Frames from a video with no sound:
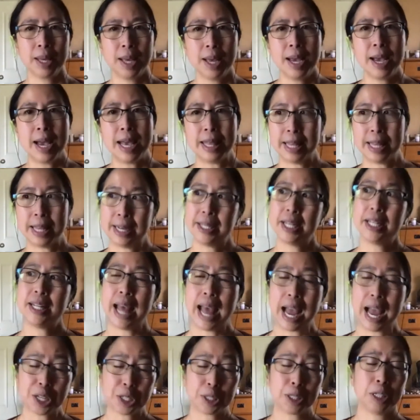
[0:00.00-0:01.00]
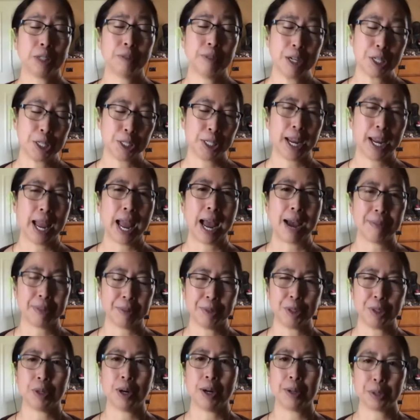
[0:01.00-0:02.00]
And then I did actually originally have them
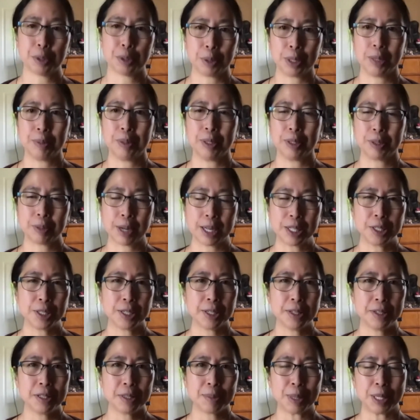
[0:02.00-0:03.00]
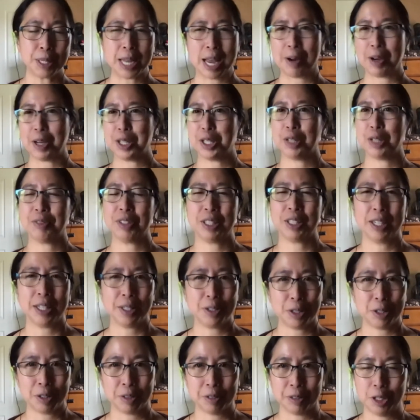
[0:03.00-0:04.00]
do all 21 questions, but now I shifted it
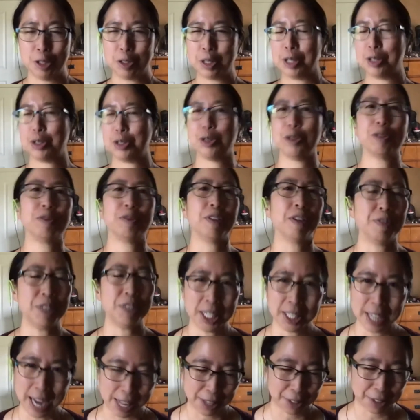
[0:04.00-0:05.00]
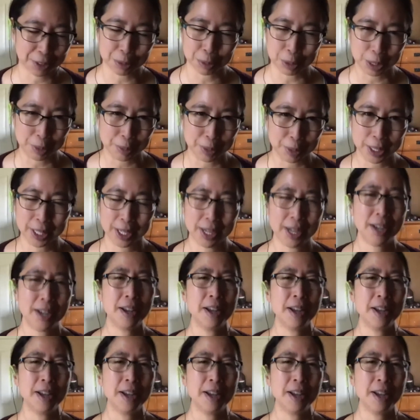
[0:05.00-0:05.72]
to you can choose 15 out of the 21.